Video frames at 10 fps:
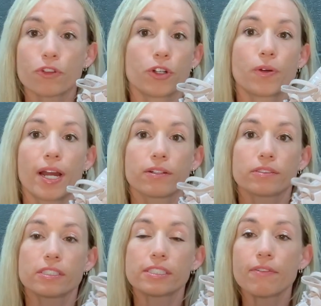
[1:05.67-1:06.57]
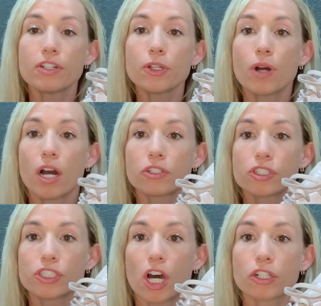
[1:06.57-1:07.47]
for around $70
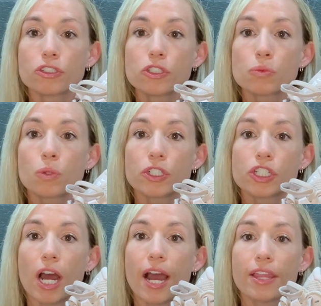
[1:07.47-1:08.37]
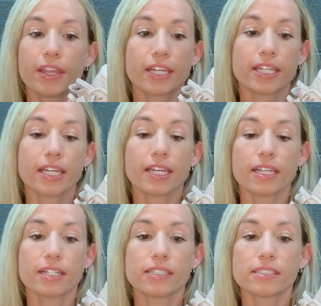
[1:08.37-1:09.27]
to $100, which I think
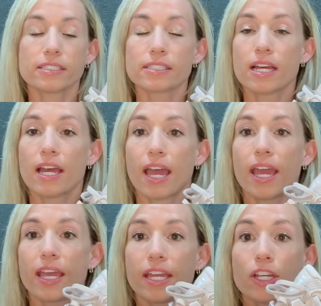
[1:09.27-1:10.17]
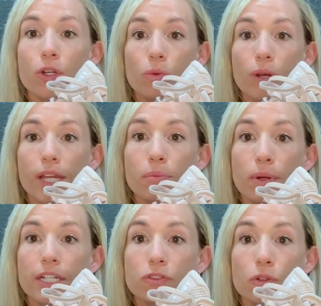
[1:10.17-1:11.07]
is a great
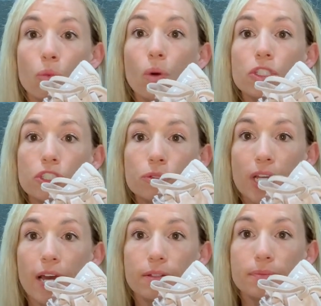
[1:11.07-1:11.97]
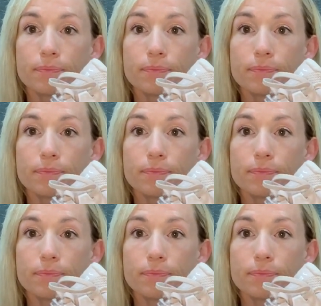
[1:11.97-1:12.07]
price for what you get.